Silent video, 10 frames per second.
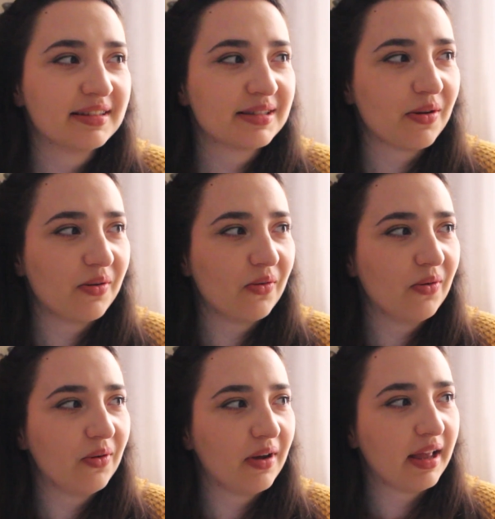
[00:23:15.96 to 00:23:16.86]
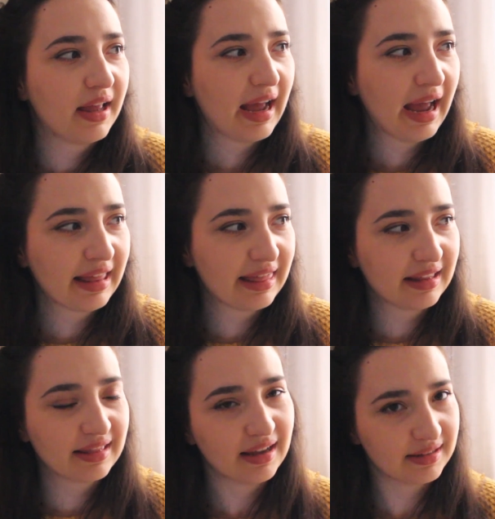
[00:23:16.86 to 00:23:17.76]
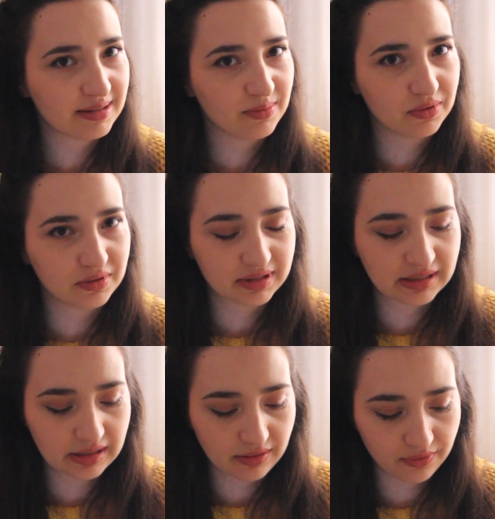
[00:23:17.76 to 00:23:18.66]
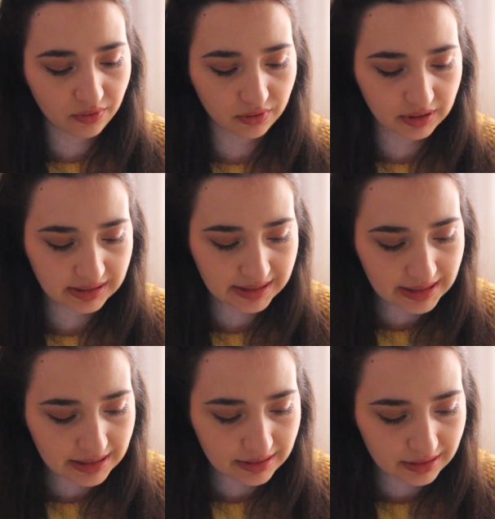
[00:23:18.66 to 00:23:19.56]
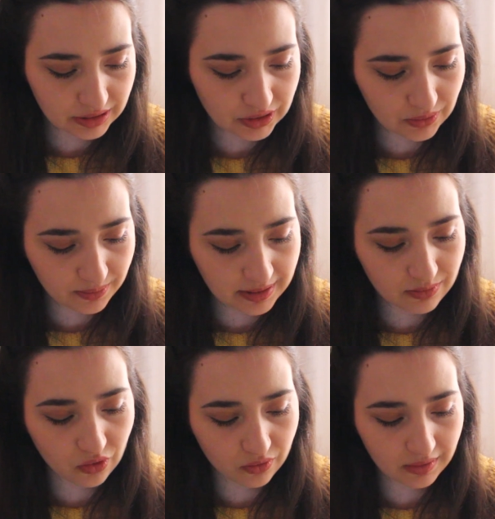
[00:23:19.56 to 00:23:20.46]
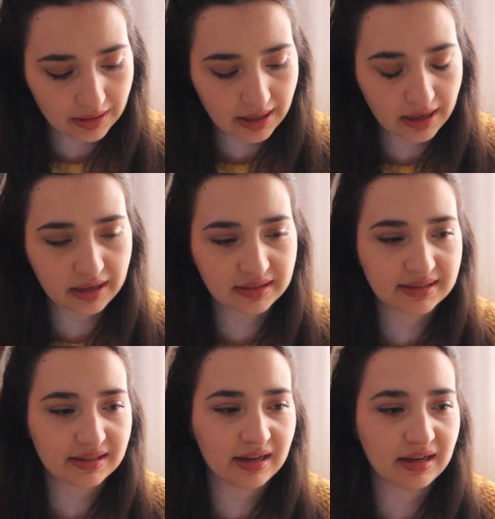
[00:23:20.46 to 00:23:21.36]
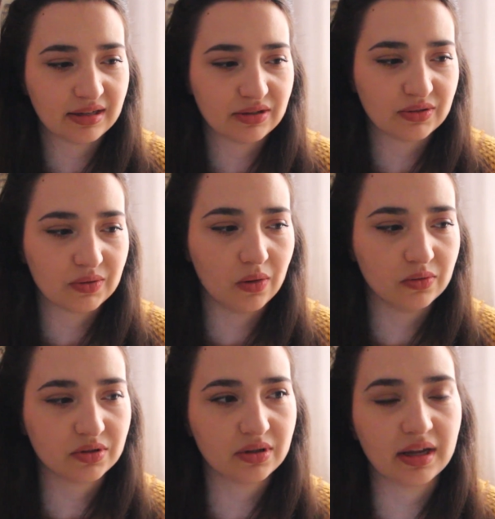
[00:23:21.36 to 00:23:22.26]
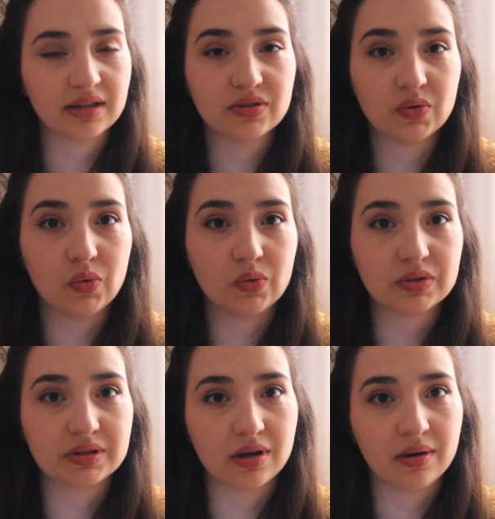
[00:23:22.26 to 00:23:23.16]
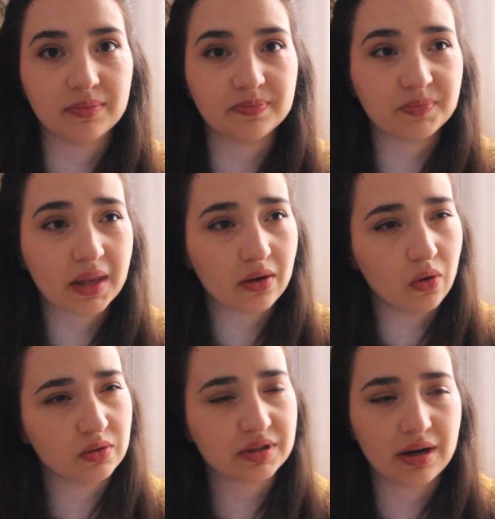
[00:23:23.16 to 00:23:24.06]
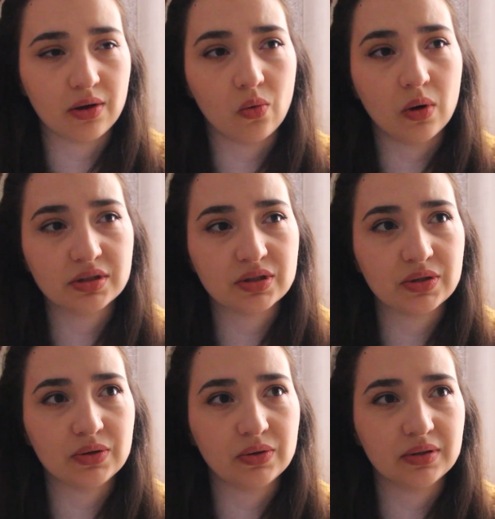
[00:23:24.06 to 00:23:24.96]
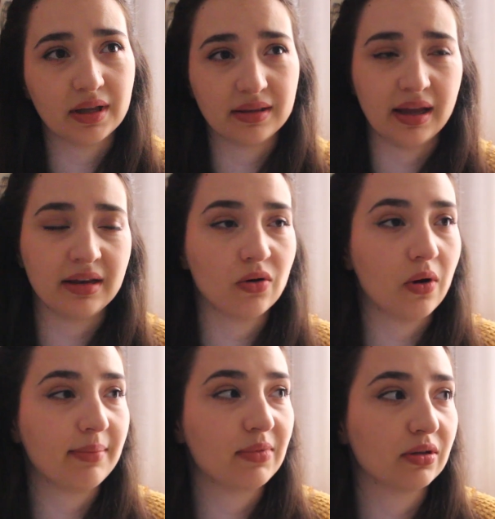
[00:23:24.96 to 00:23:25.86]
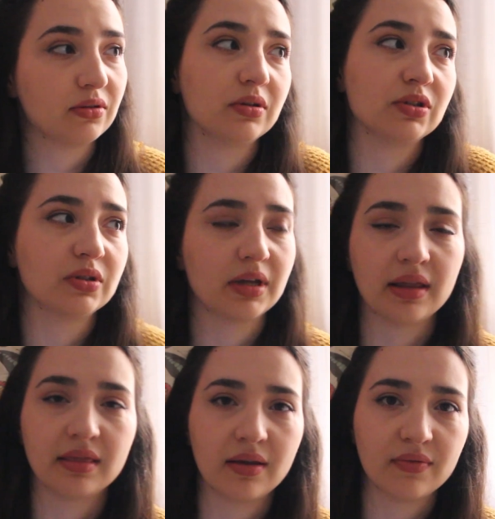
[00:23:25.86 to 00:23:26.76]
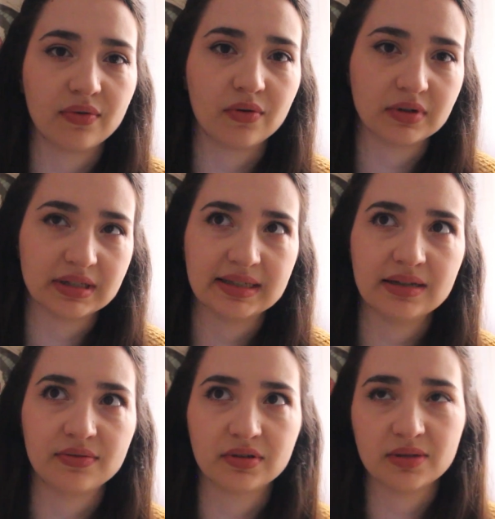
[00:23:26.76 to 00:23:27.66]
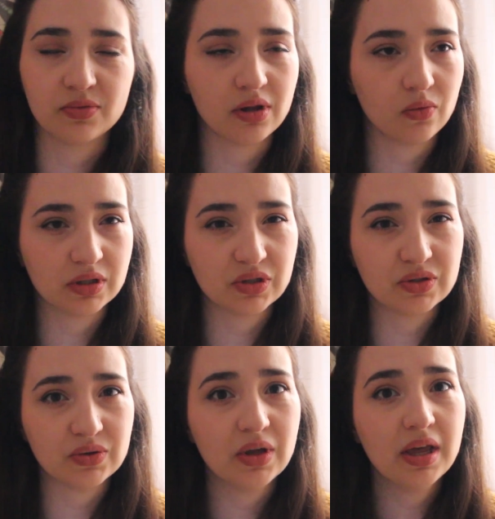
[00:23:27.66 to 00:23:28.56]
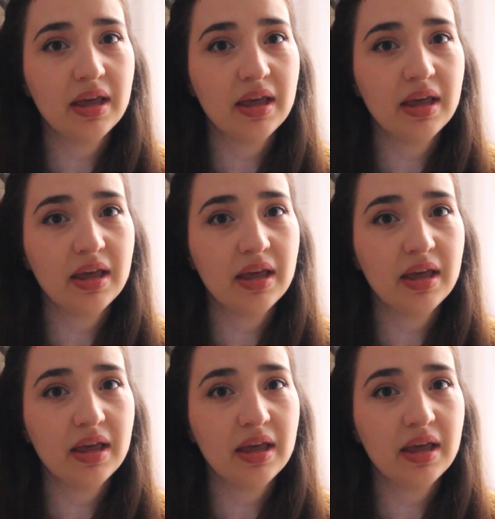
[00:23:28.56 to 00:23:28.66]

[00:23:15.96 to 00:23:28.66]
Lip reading: So I think that's important, and for this year to be more relaxed and to also get to some goals that I want to, that I know I'm not going to get them for this year. For example, I want to do